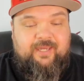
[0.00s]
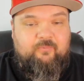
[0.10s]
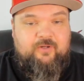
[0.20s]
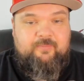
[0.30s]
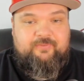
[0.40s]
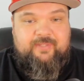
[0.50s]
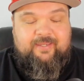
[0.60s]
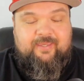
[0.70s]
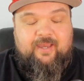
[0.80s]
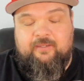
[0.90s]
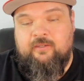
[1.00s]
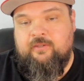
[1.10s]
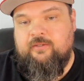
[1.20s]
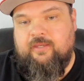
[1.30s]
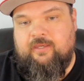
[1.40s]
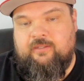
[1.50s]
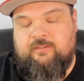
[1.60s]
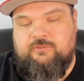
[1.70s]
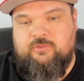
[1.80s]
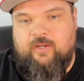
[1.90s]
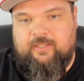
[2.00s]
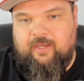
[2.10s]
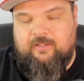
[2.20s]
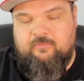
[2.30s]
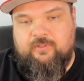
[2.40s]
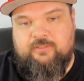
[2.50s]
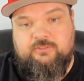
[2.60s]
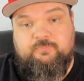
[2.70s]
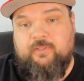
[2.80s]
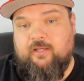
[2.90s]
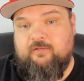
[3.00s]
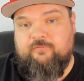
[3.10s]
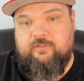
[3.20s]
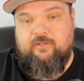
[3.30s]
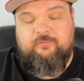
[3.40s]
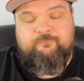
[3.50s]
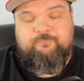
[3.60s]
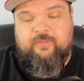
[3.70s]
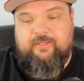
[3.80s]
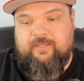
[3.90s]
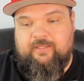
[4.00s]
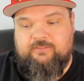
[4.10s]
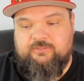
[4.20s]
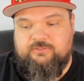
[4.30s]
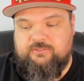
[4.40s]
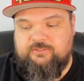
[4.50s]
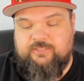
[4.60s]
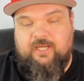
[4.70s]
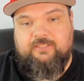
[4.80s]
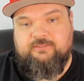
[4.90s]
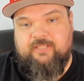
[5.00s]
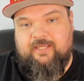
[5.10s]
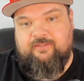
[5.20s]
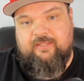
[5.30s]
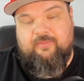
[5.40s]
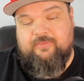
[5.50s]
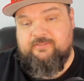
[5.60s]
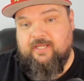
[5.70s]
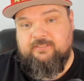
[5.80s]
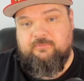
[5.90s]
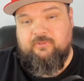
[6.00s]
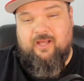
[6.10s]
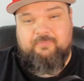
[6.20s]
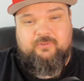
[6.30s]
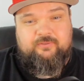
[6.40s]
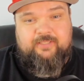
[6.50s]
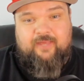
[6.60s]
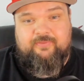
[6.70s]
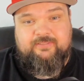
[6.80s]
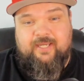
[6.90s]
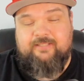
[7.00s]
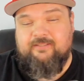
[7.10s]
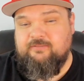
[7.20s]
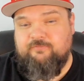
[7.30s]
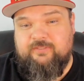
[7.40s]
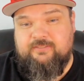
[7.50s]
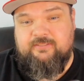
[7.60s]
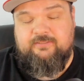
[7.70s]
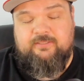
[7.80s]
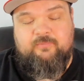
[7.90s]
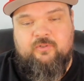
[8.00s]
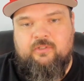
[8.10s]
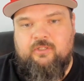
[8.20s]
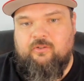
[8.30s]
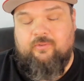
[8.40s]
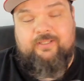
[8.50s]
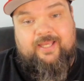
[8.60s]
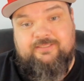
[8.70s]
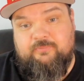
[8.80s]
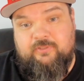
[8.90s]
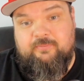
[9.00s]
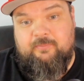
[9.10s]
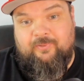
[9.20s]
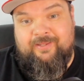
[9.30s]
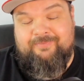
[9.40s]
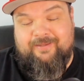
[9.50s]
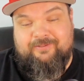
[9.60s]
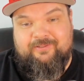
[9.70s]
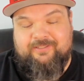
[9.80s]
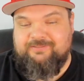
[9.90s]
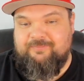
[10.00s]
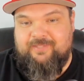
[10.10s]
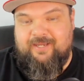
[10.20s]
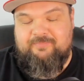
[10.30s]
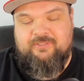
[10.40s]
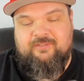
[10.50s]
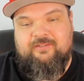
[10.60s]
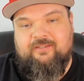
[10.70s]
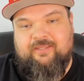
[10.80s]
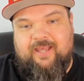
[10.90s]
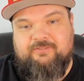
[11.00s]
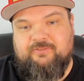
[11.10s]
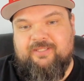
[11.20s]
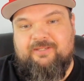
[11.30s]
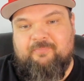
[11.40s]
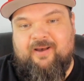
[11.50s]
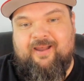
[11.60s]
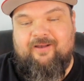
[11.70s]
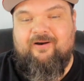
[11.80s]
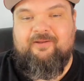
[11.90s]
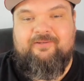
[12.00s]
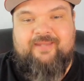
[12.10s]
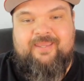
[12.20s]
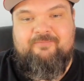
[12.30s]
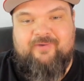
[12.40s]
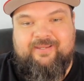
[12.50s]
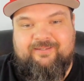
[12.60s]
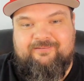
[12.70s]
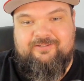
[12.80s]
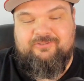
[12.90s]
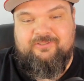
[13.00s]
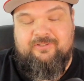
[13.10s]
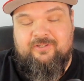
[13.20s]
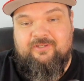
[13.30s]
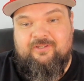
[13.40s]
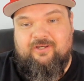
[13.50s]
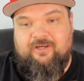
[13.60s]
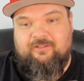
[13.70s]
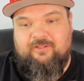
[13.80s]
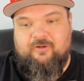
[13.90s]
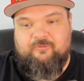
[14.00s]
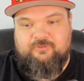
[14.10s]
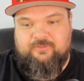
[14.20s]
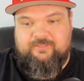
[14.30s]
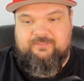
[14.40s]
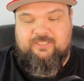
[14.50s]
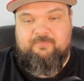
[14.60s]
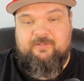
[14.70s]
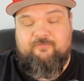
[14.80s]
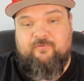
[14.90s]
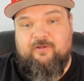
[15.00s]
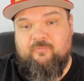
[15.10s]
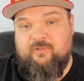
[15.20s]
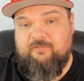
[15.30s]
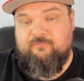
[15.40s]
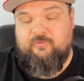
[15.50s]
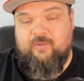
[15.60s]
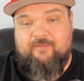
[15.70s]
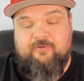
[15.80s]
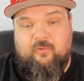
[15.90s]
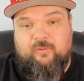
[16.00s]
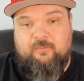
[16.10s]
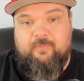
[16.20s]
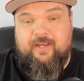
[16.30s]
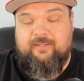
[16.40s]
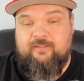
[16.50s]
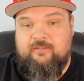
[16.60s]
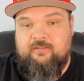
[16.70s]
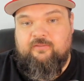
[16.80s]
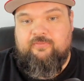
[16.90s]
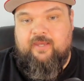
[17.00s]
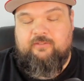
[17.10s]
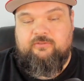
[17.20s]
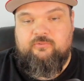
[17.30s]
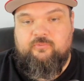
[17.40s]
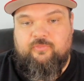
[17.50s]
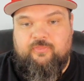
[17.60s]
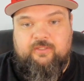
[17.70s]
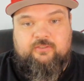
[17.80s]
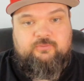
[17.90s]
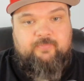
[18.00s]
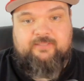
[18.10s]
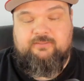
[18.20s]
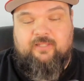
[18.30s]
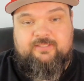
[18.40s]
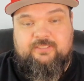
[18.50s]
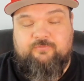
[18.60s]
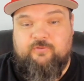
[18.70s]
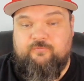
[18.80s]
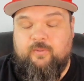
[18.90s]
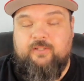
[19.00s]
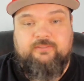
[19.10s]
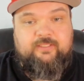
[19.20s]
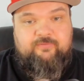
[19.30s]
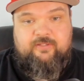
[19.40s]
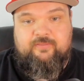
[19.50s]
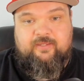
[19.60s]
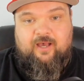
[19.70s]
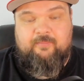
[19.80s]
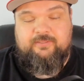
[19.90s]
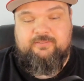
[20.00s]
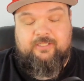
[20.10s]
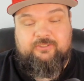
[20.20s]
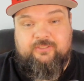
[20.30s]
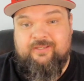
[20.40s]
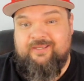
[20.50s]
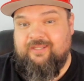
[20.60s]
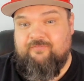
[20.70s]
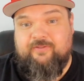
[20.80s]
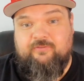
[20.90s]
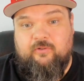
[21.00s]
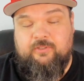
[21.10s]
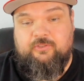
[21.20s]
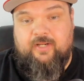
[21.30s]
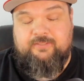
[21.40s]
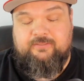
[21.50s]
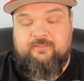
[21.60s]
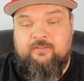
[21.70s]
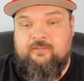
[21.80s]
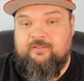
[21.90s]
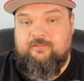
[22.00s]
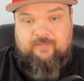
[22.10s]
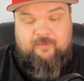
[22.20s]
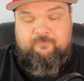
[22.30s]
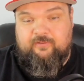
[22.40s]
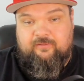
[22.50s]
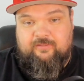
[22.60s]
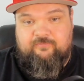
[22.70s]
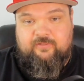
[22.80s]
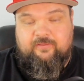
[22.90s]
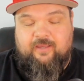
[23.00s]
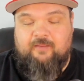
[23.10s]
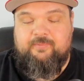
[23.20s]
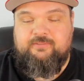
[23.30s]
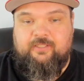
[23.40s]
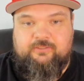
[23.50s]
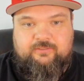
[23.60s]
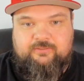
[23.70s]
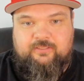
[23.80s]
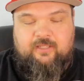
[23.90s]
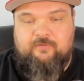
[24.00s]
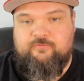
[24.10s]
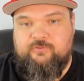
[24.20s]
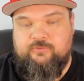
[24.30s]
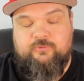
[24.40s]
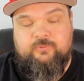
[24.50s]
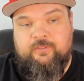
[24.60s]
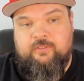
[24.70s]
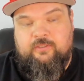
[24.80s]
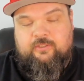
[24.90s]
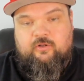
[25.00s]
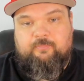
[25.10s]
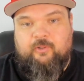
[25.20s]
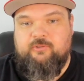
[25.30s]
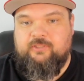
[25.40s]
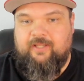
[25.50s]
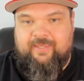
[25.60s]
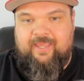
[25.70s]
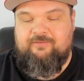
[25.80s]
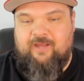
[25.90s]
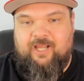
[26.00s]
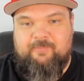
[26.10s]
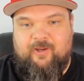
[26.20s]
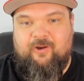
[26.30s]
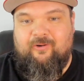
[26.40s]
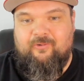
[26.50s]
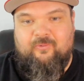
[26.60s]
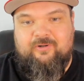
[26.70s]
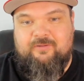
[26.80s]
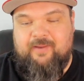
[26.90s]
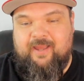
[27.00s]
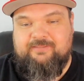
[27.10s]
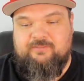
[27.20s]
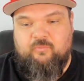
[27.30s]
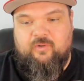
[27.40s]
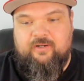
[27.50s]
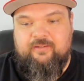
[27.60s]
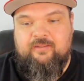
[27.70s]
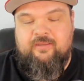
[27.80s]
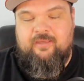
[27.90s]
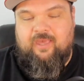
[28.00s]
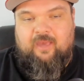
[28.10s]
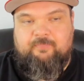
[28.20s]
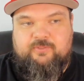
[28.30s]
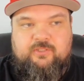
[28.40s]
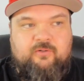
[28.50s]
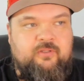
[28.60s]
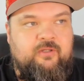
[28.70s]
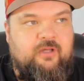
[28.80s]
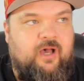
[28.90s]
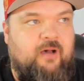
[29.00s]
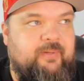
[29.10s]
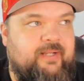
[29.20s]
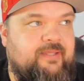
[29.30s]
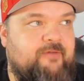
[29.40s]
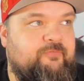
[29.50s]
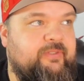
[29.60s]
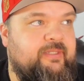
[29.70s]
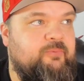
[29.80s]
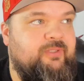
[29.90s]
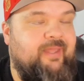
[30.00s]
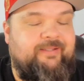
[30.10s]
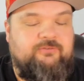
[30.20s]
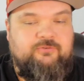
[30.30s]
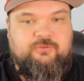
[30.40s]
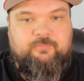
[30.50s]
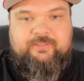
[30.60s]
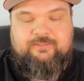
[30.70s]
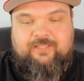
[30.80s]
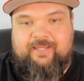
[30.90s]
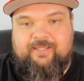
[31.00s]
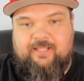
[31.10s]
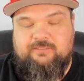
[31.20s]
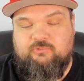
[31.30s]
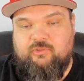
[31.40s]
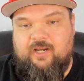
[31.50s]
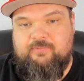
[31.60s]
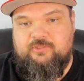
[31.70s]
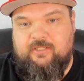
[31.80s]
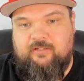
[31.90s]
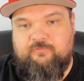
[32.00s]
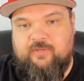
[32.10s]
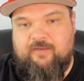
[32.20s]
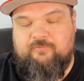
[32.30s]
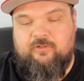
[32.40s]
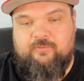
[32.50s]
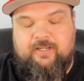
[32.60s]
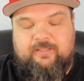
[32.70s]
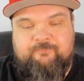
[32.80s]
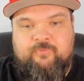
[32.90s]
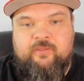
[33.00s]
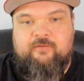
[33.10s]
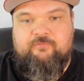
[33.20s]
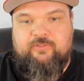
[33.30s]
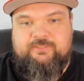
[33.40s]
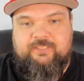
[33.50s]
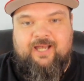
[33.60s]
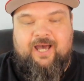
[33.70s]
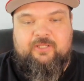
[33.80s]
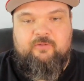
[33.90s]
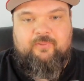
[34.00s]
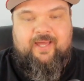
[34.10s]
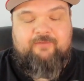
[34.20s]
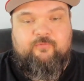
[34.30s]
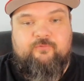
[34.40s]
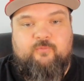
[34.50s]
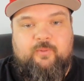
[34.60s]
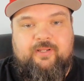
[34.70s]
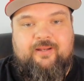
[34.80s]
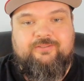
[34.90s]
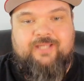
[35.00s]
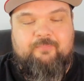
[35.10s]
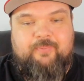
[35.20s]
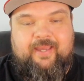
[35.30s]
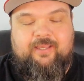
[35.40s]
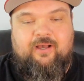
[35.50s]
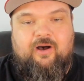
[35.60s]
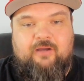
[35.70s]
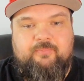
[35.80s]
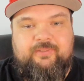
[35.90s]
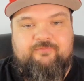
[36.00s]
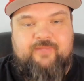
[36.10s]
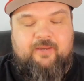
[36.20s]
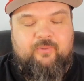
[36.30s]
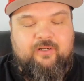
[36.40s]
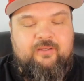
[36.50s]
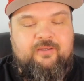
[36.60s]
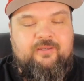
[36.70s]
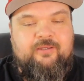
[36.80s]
guy? What about that guy? And so I kind of want to just put out a video and just discuss, hey, yeah, this guy's a real option, or yeah, this guy doesn't fit the system, or he hasn't really been playing that good. Because sometimes guys are getting by on name recognition alone. So this is going to be a fun one. If you have a cornerback that you think makes a lot of sense for the 49ers, leave it in the comment section. And if I don't address it, definitely leave it in the comment section because I'd love to, approach it. I can't talk about all cornerbacks in one episode, but I definitely would like to. So please like and subscribe to the channel if you haven't already. If you're listening to audio platform 49ers Cutback on Believe Network,